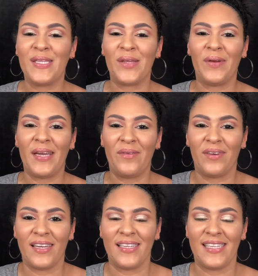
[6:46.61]
So
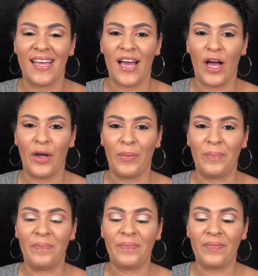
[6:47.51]
anyways,
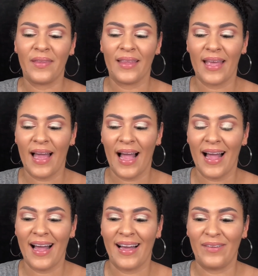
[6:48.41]

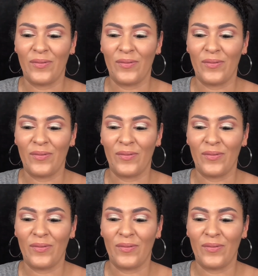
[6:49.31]
I